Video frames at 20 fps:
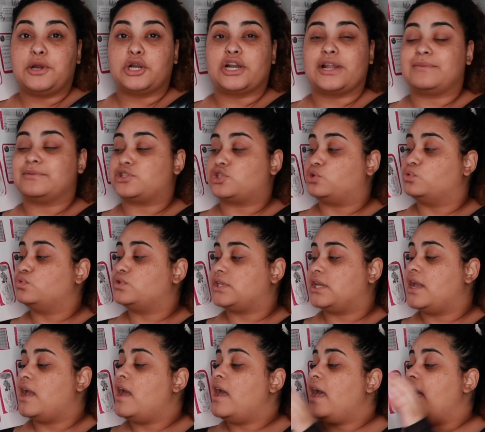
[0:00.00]
Her name is
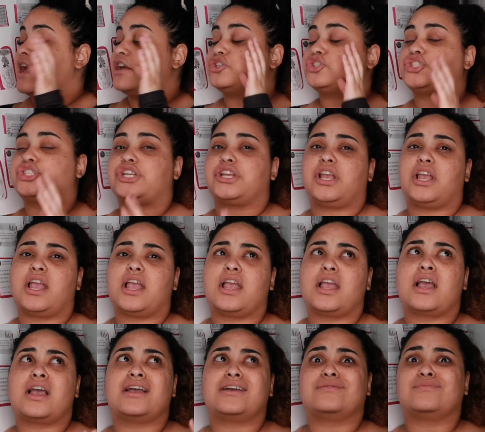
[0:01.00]
Lucy, and
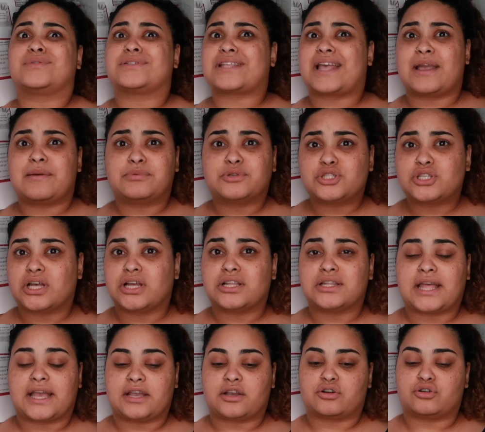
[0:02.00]
she was able to
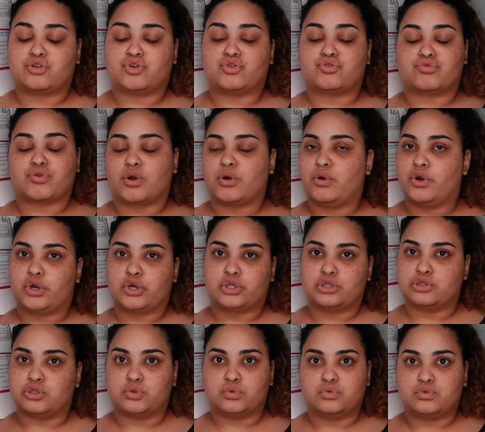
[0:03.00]
like grow her
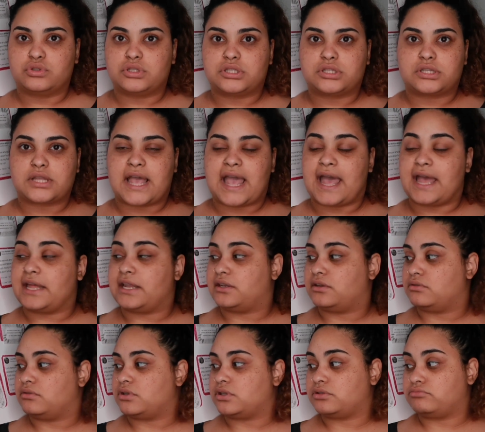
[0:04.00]
glutes,
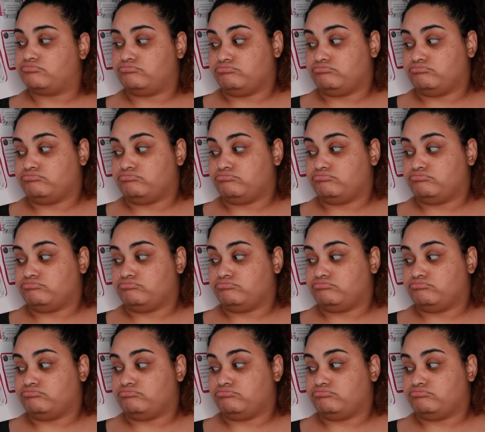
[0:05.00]
and